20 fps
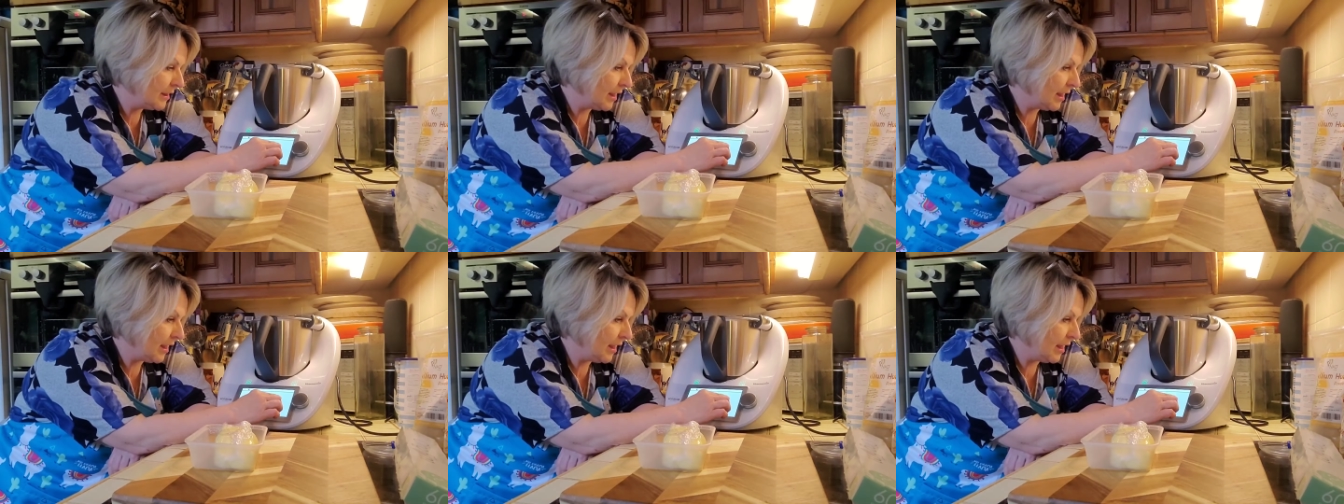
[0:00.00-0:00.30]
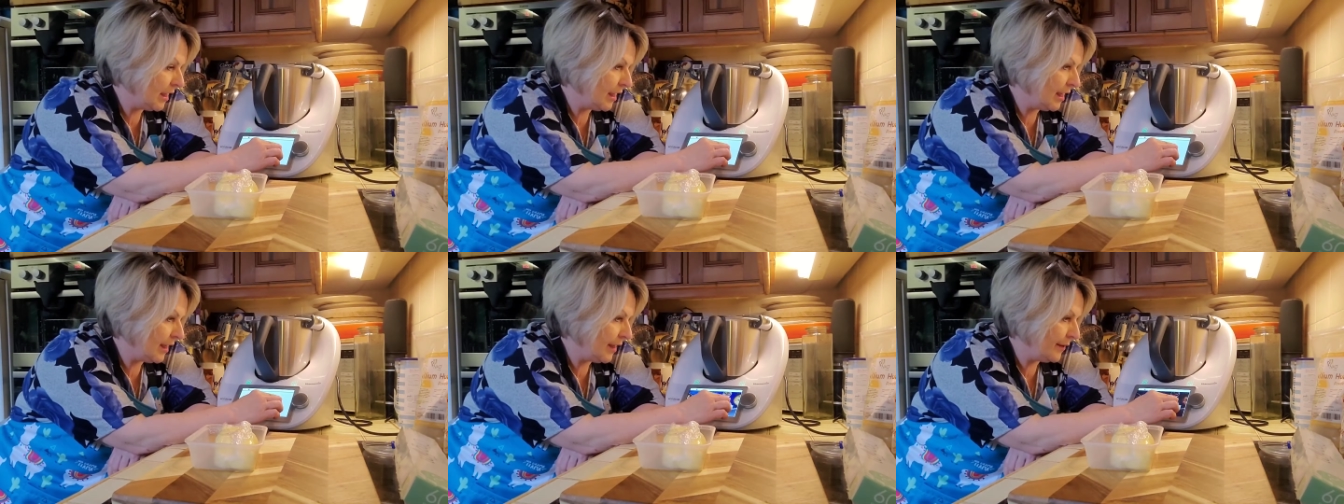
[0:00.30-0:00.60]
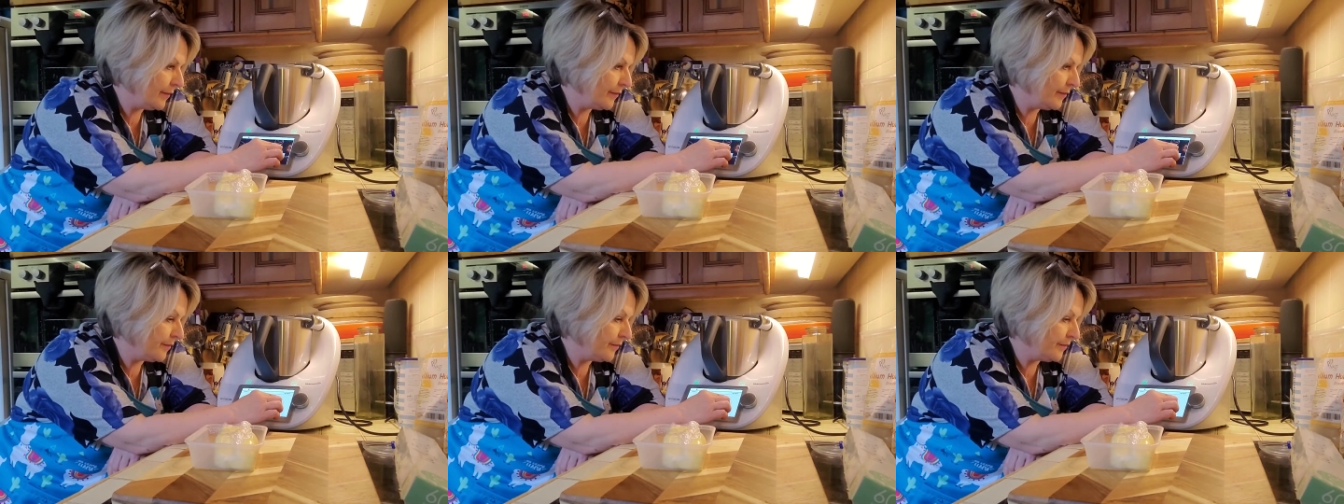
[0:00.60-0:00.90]

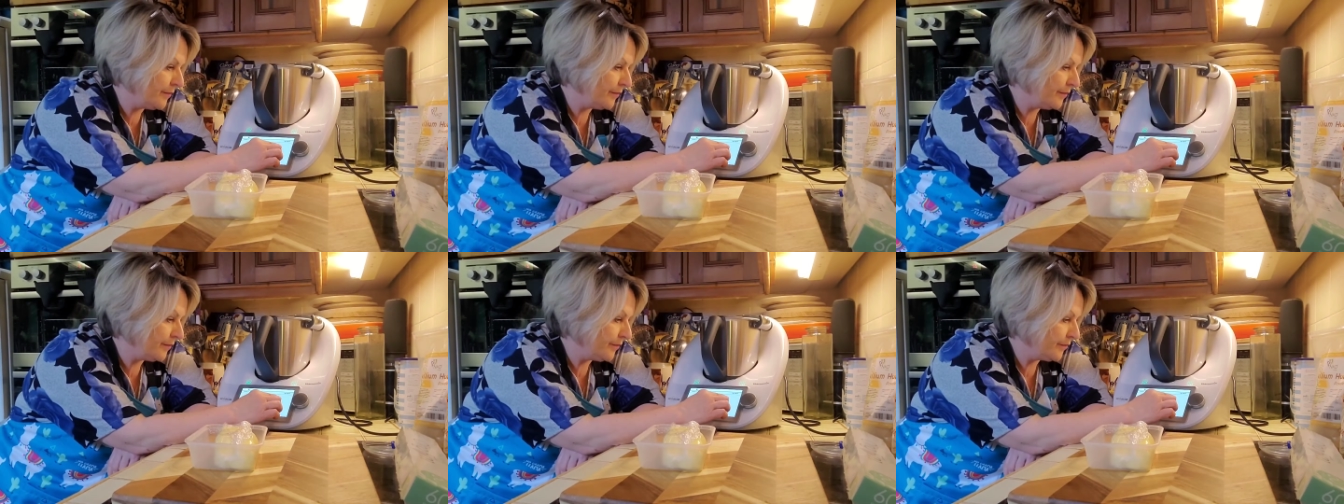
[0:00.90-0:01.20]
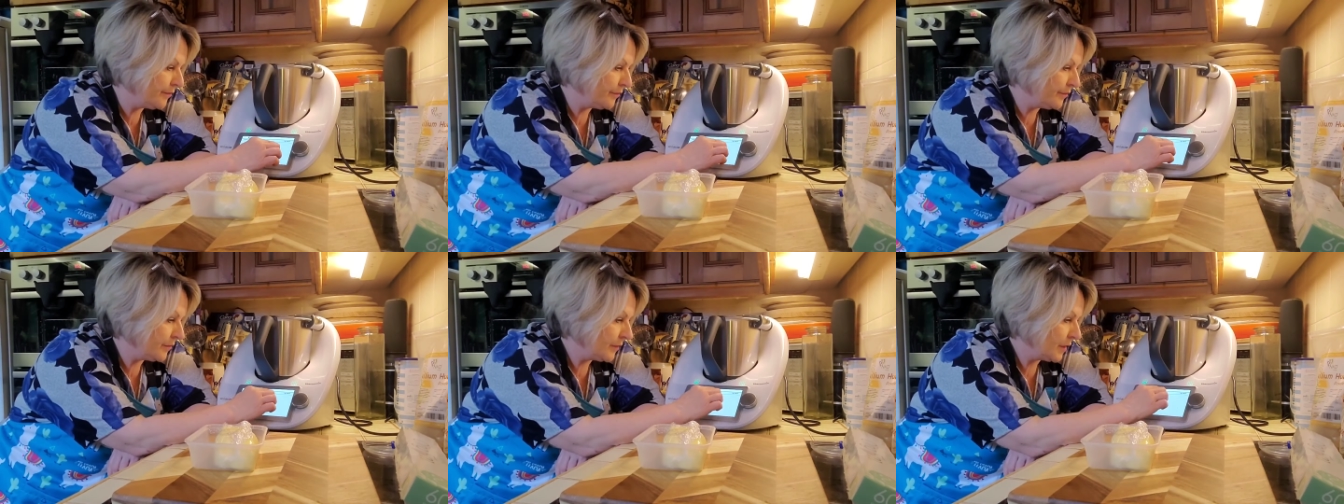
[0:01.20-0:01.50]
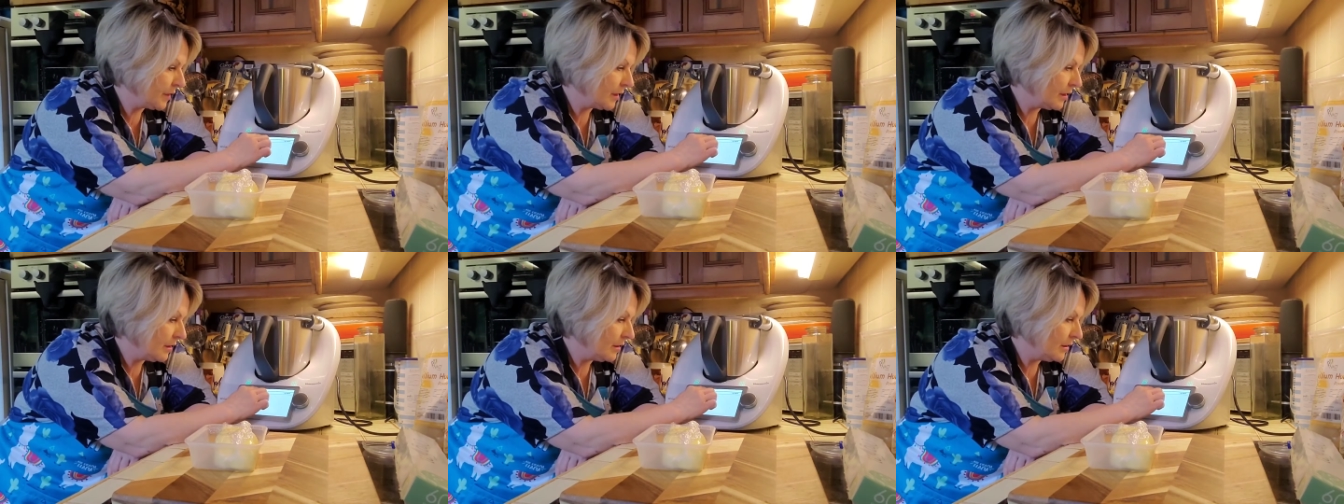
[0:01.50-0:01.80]
I'm
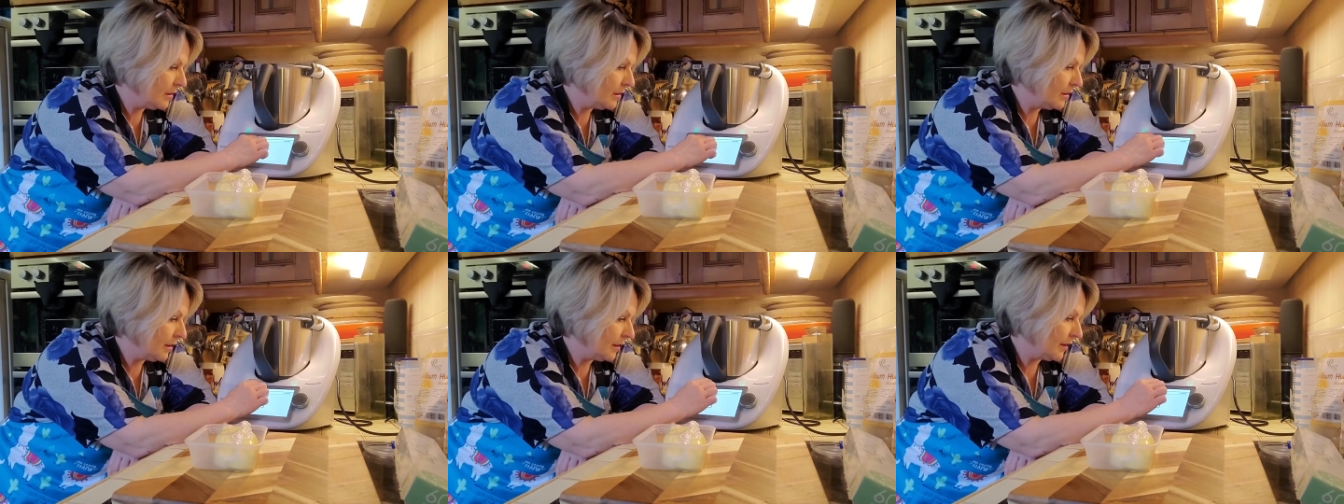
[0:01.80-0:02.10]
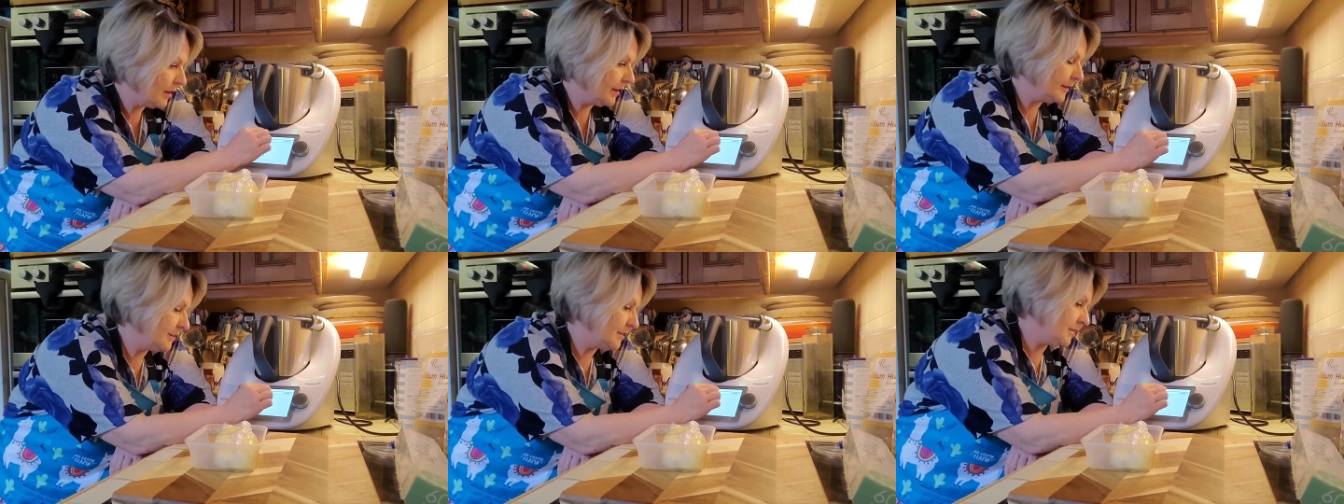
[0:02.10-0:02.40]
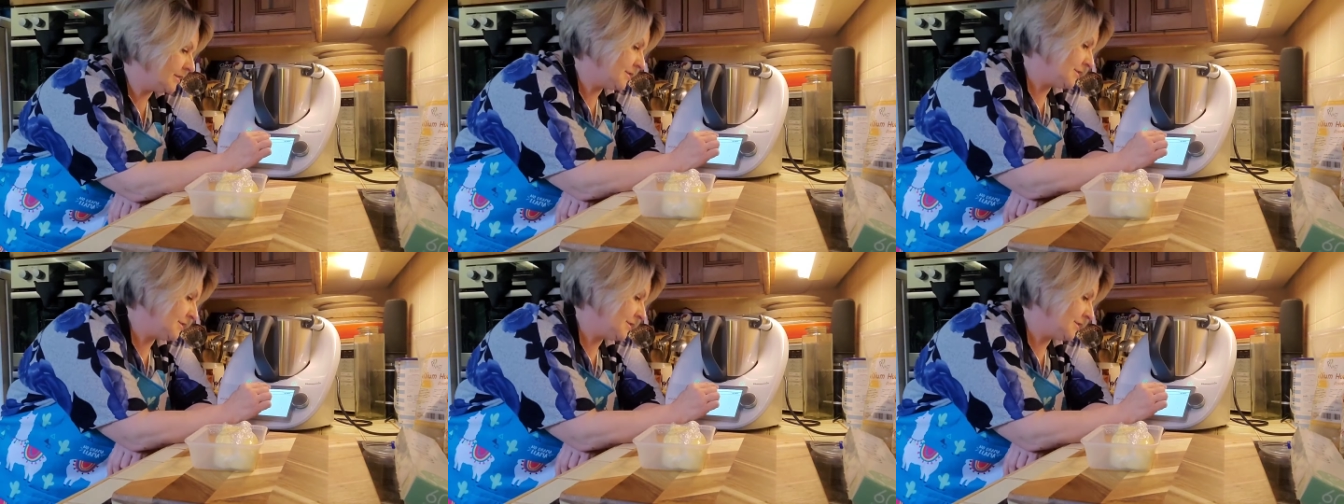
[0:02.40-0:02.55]
going to